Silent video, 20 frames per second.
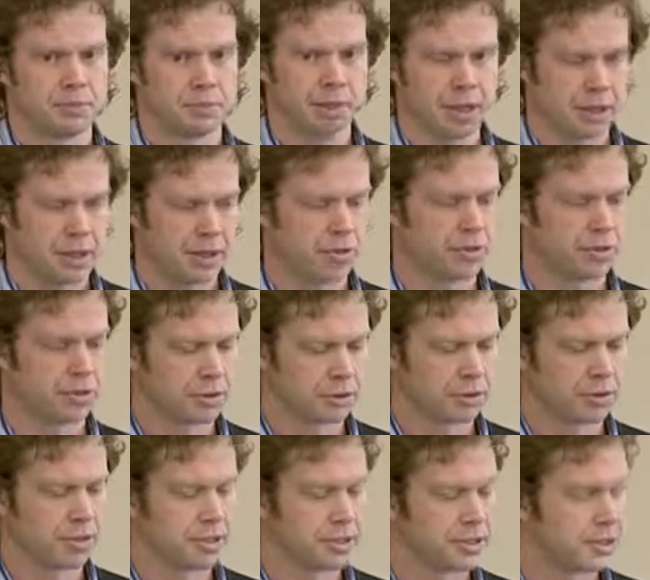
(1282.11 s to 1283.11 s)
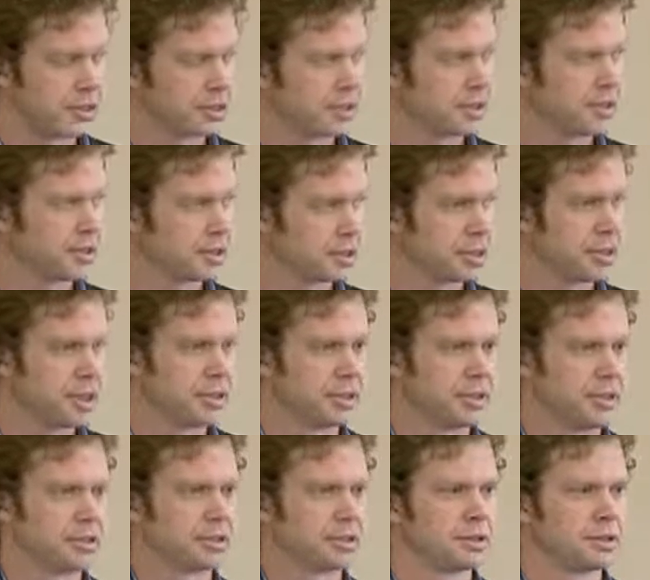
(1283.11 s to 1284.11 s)
uh, rural communities are mixed
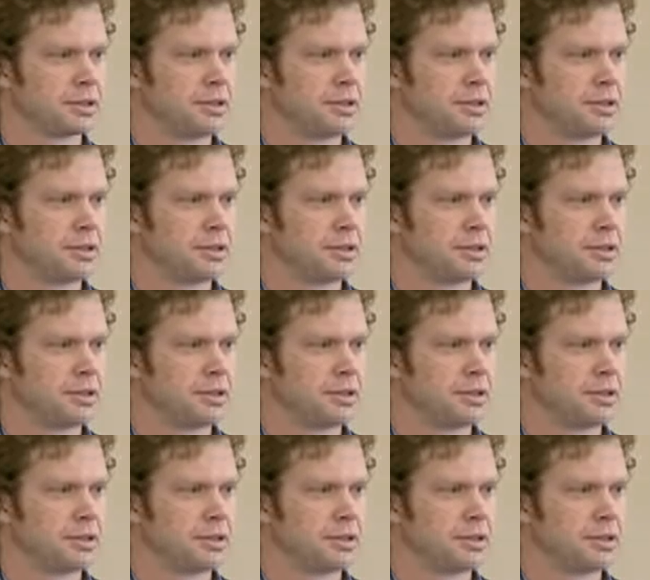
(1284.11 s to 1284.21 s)
economies.